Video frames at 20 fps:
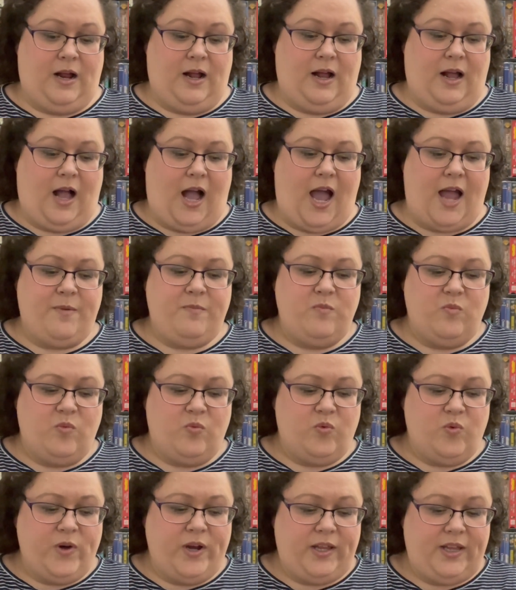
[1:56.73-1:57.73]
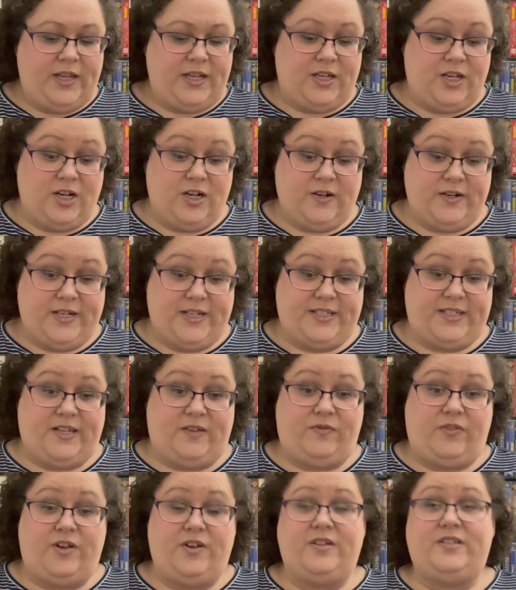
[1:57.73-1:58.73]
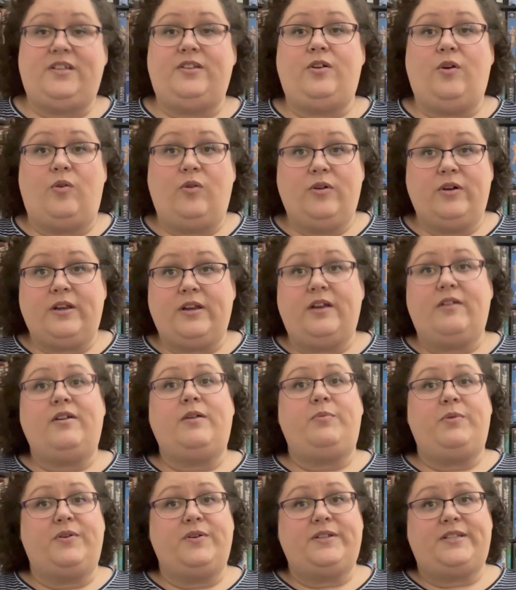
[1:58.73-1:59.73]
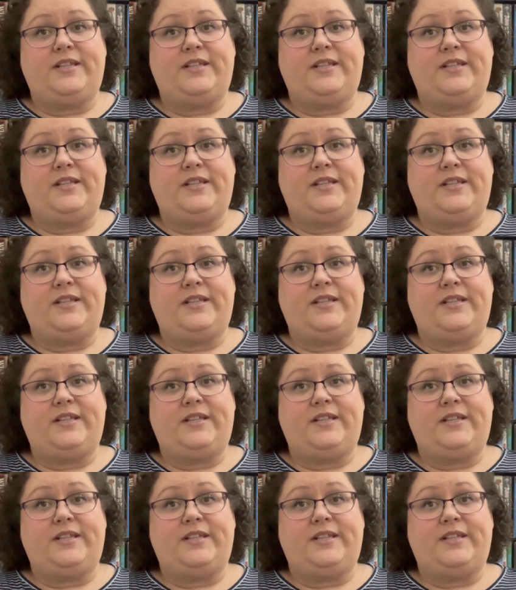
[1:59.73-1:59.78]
I'm really curious if there is an ordinary person